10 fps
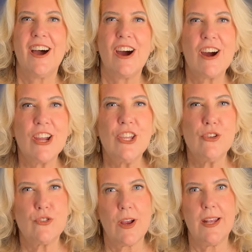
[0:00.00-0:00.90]
Are you
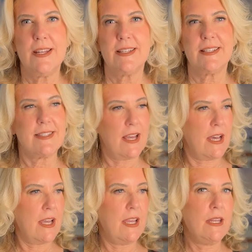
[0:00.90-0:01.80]
trying to
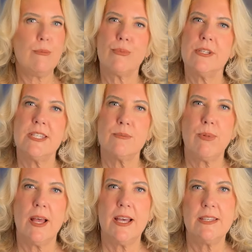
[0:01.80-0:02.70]
decide Princess
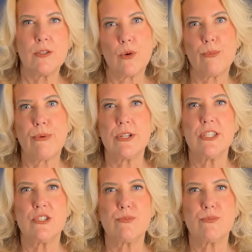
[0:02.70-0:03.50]
Plus or Princess